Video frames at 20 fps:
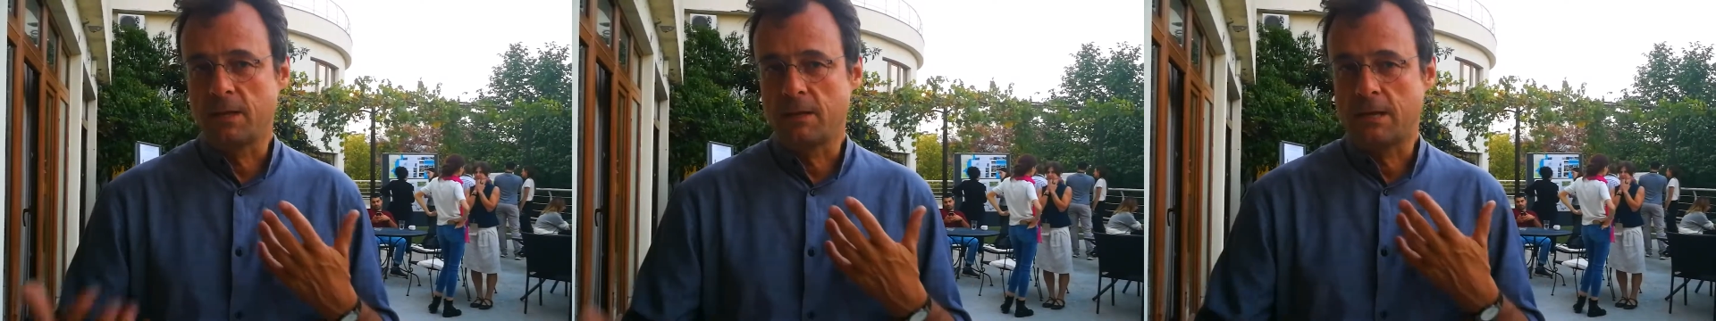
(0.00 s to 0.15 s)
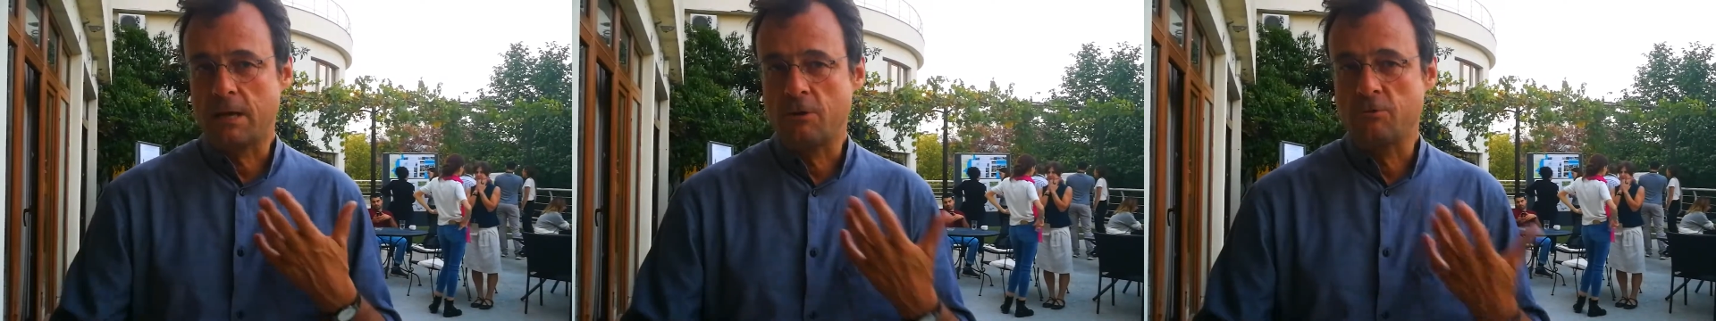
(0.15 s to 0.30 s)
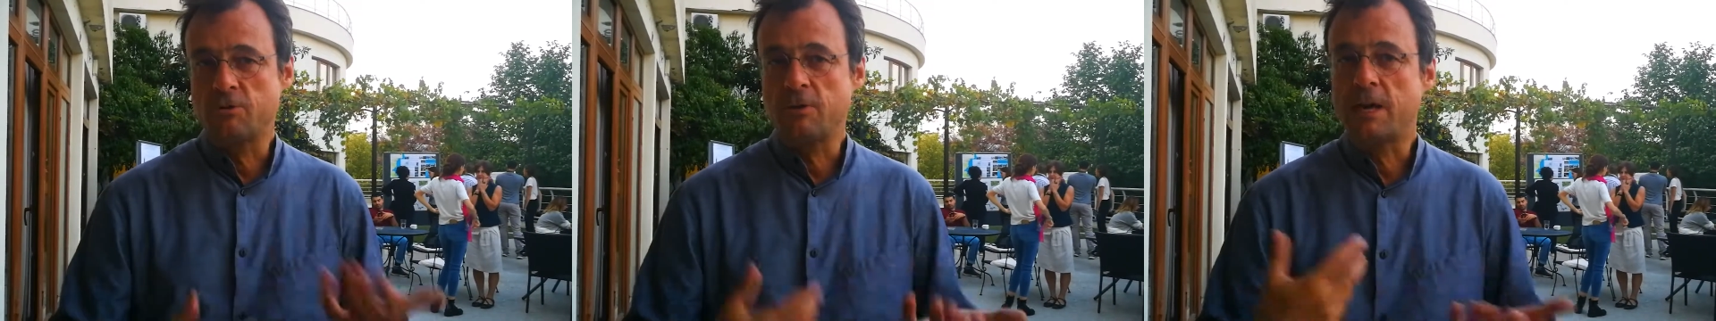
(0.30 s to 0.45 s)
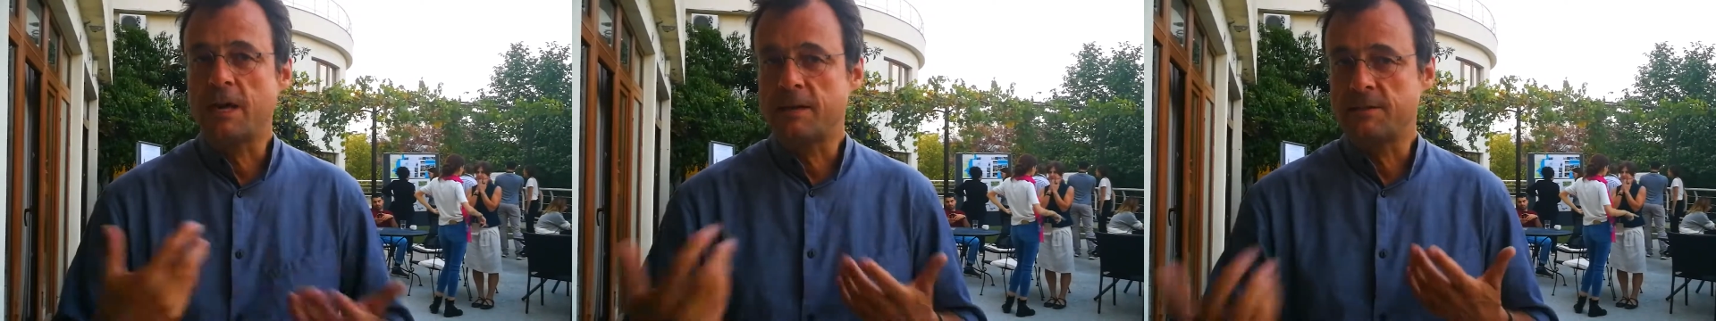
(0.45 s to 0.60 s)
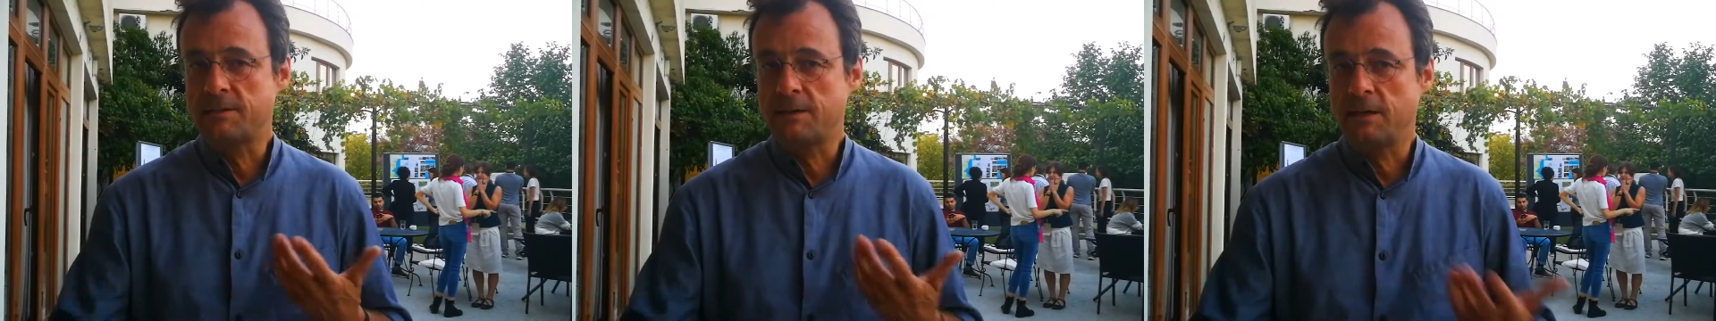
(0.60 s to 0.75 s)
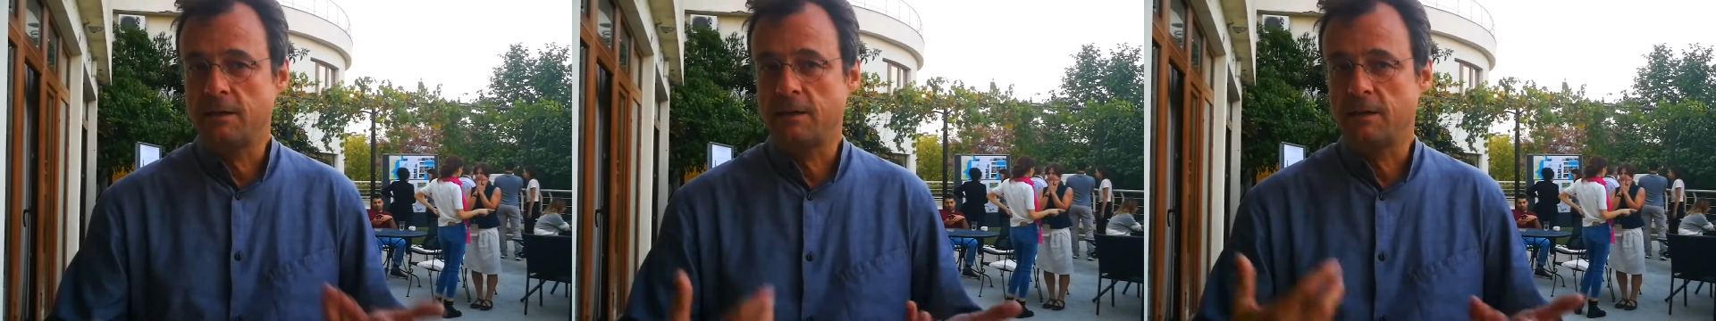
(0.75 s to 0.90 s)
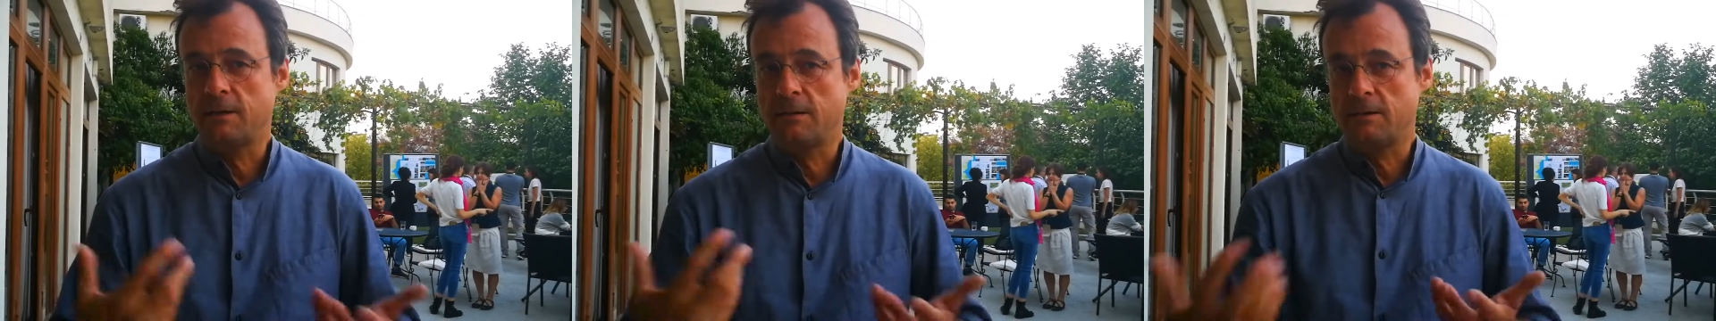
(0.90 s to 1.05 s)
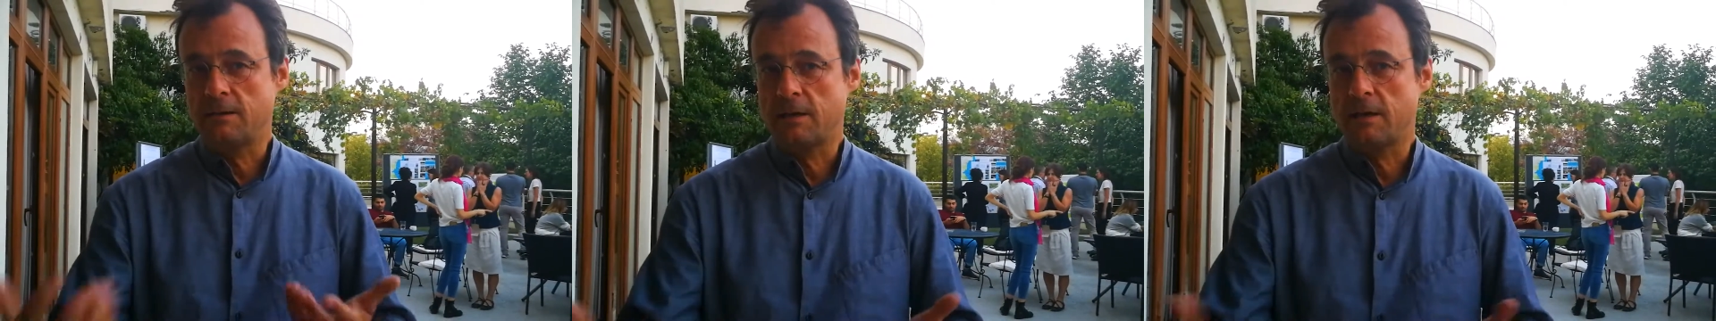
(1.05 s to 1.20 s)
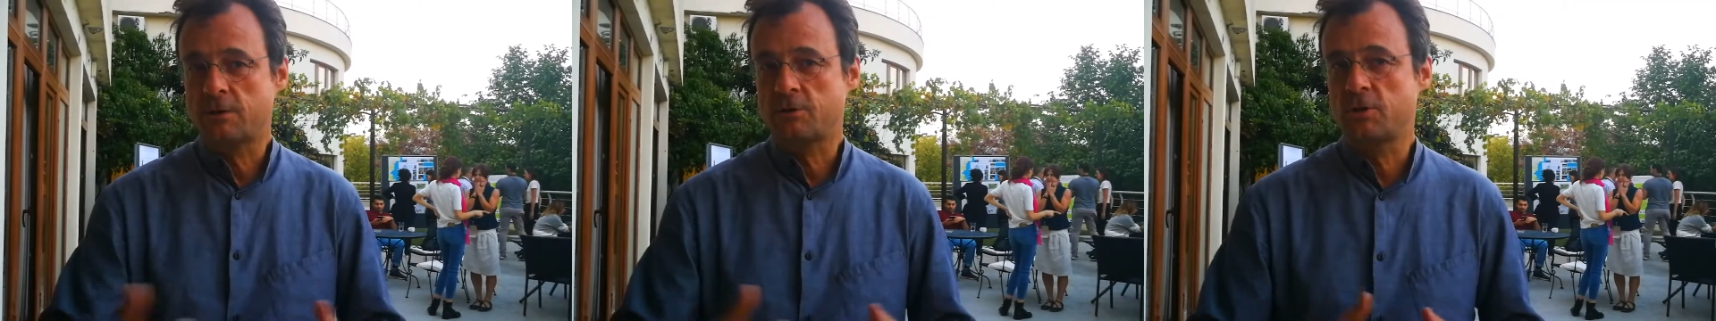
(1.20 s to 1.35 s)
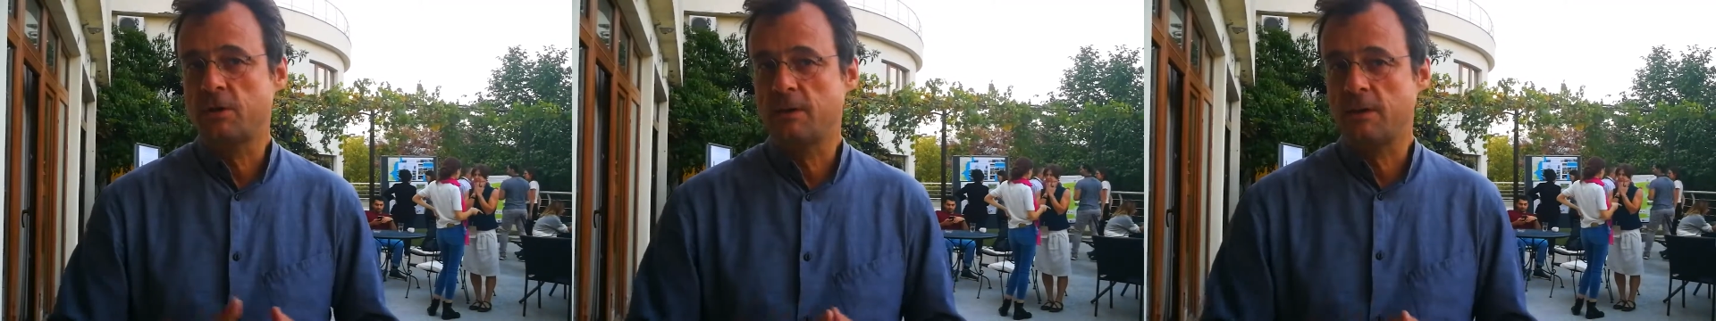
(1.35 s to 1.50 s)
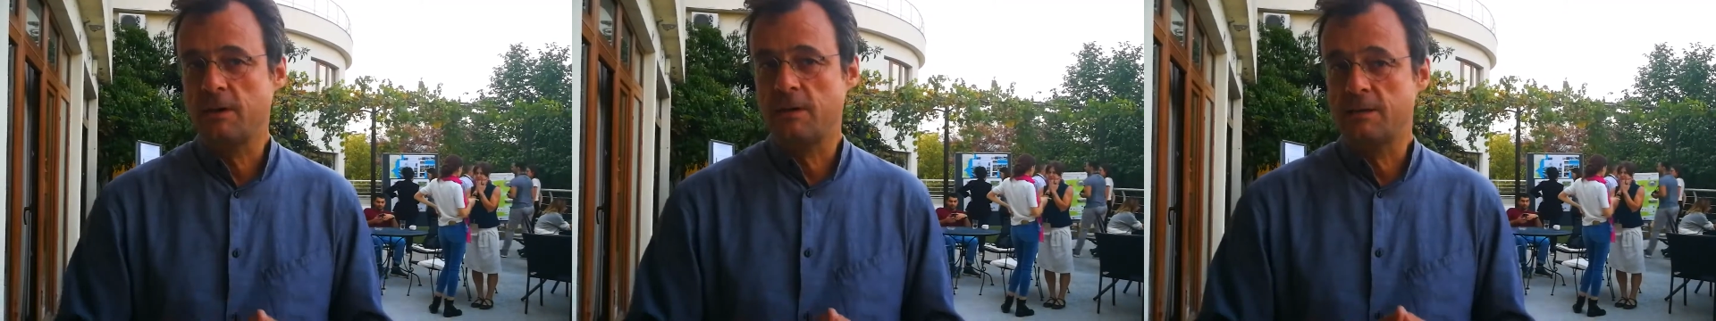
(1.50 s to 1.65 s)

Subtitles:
counteracting and actually